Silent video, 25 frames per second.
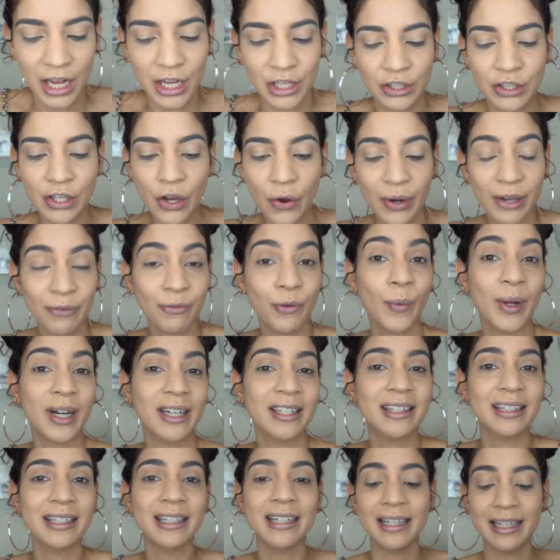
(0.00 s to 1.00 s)
So if you
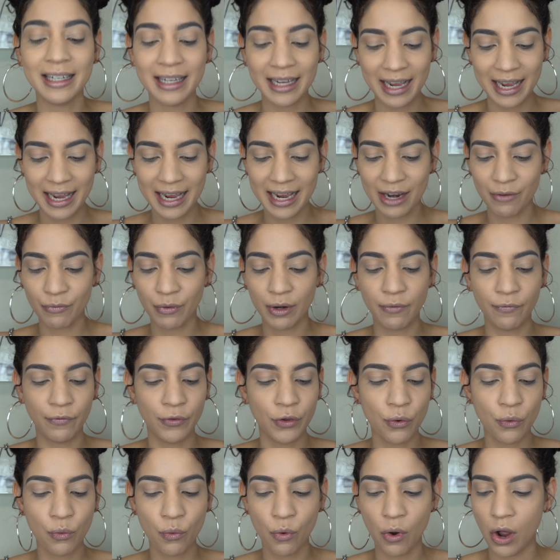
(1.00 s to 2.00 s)
want to see a
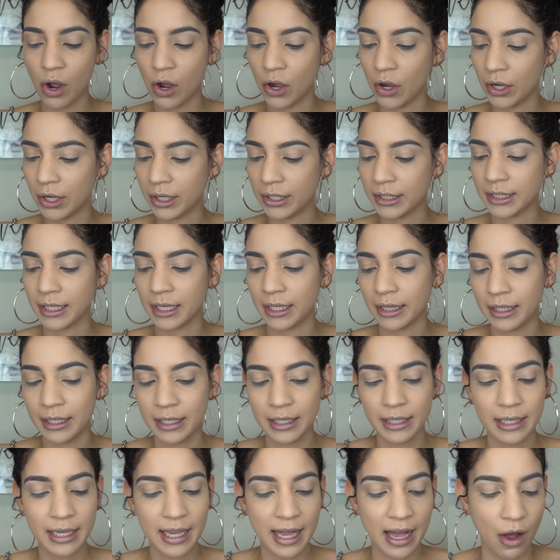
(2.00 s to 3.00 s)
review on
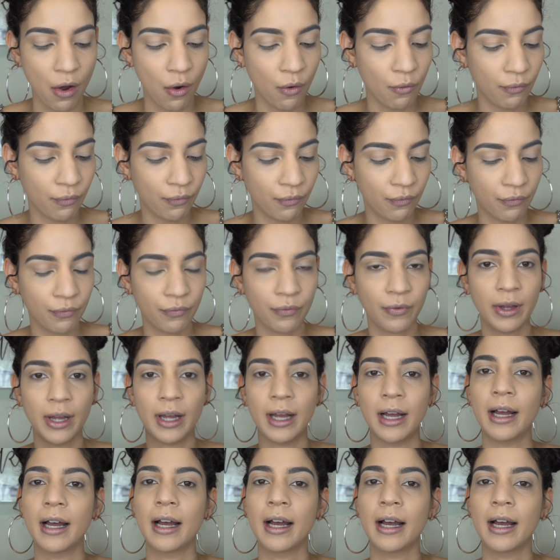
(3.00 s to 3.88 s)
the e.l.f.